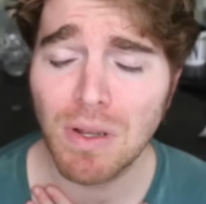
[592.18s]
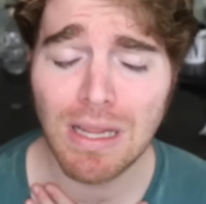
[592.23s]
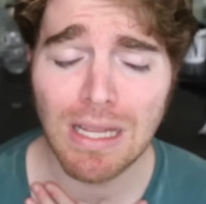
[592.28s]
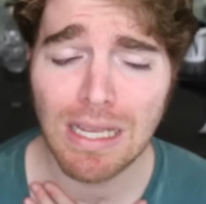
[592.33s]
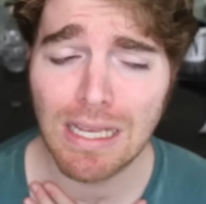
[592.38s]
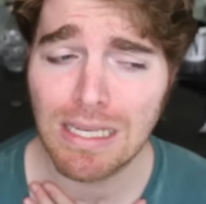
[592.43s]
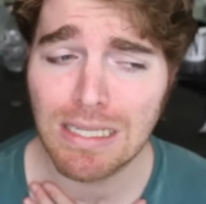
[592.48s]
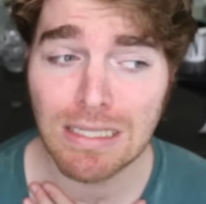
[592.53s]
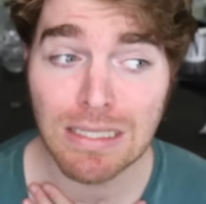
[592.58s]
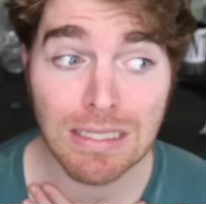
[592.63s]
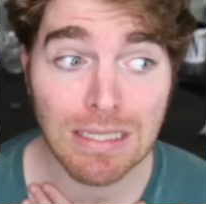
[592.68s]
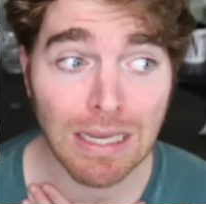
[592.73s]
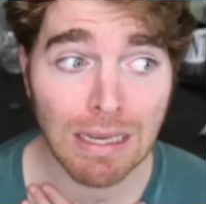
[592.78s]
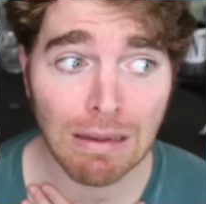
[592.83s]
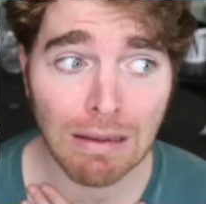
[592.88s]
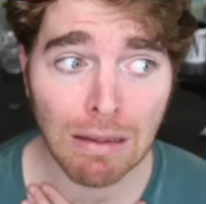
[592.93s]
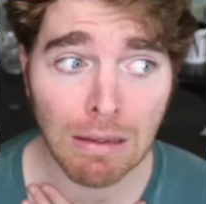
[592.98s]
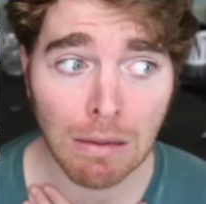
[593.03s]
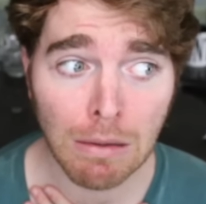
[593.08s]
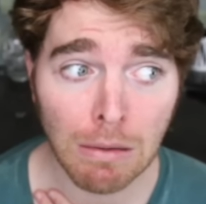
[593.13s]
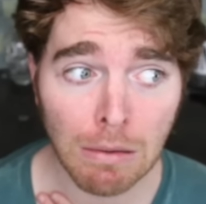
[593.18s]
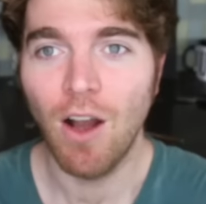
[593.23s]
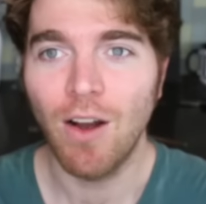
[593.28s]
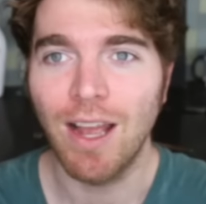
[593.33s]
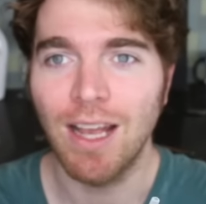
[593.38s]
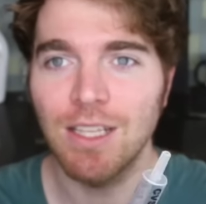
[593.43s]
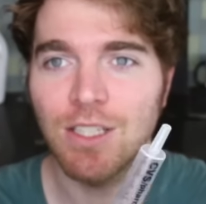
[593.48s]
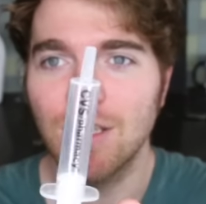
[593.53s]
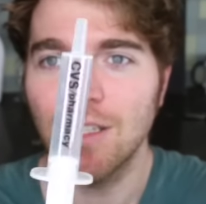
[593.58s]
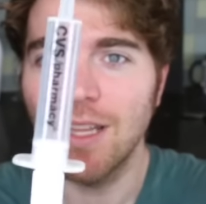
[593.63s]
really is sick.
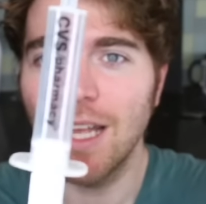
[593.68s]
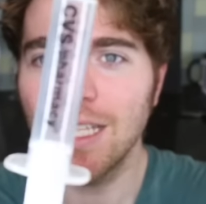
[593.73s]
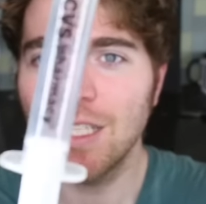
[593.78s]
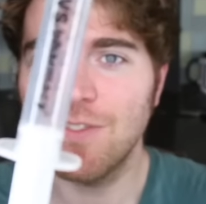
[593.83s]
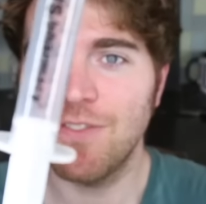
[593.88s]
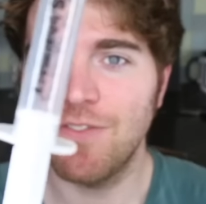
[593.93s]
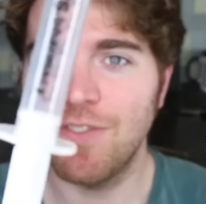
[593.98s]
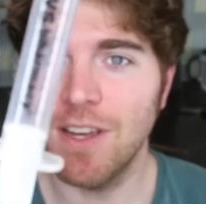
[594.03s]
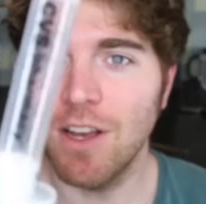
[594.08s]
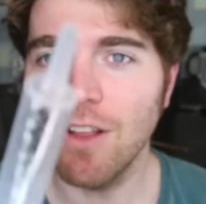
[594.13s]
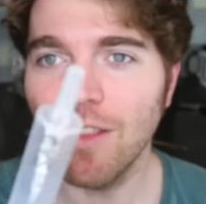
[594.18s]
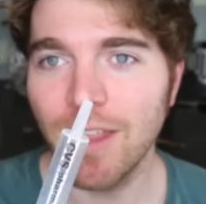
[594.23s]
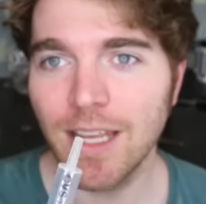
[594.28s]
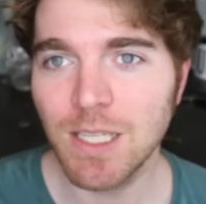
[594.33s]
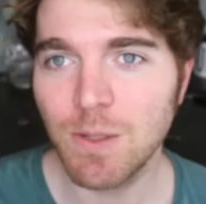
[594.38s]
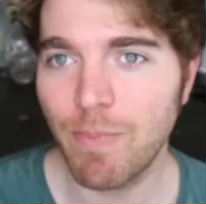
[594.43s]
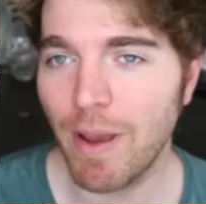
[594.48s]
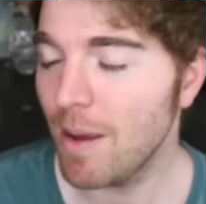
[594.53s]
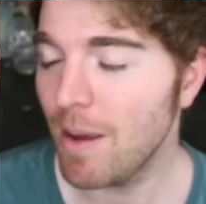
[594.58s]
Okay, so let's fill this